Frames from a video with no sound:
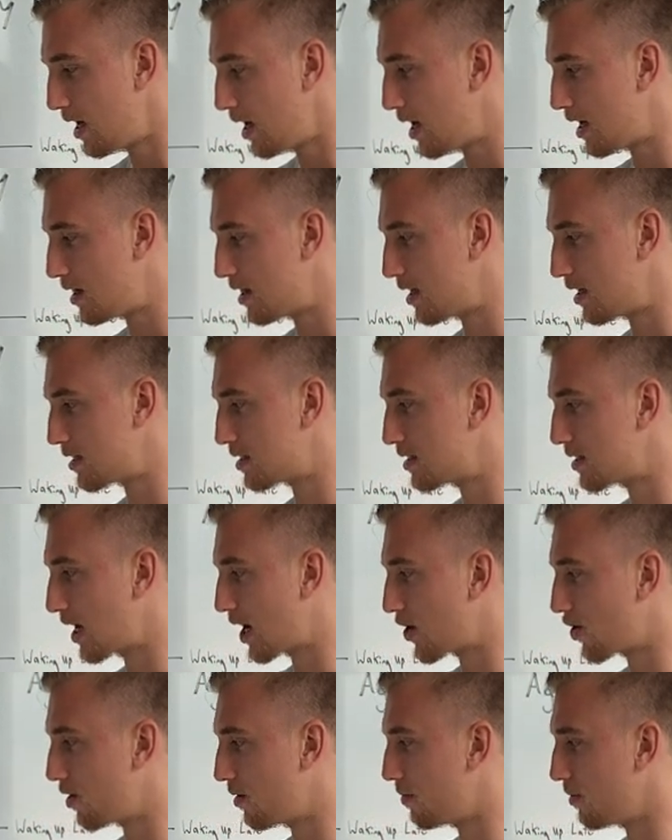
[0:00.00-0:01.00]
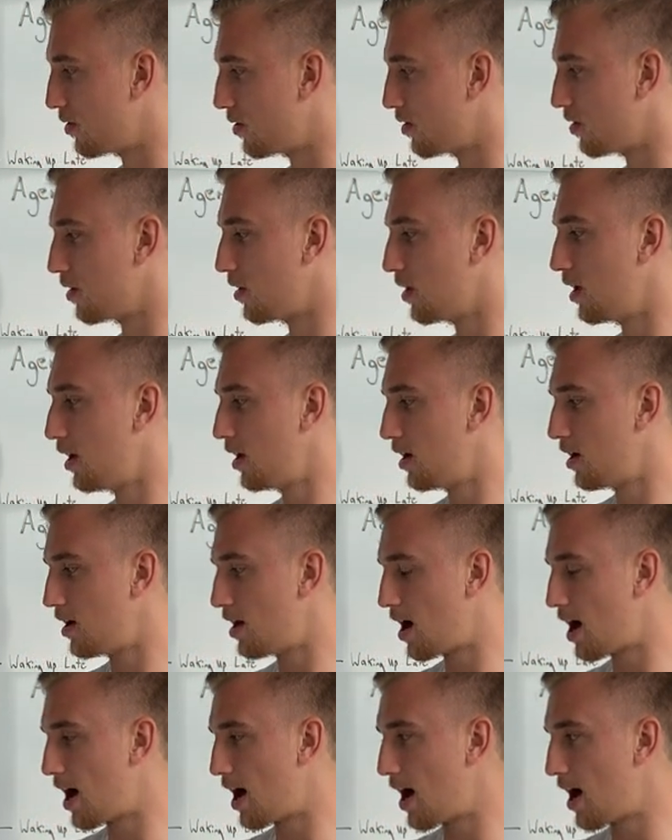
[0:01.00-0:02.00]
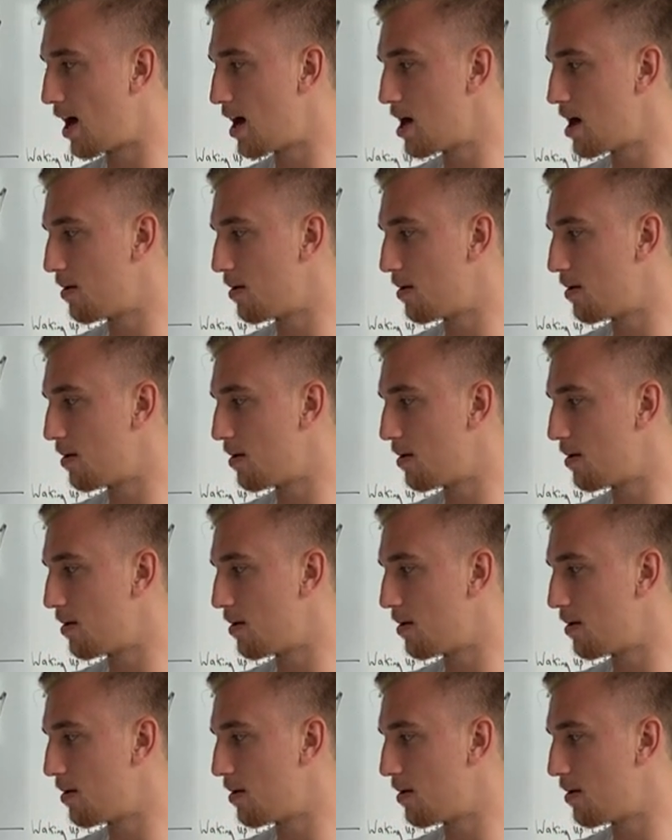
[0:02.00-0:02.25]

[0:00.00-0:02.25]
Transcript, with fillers: in this terrible uh,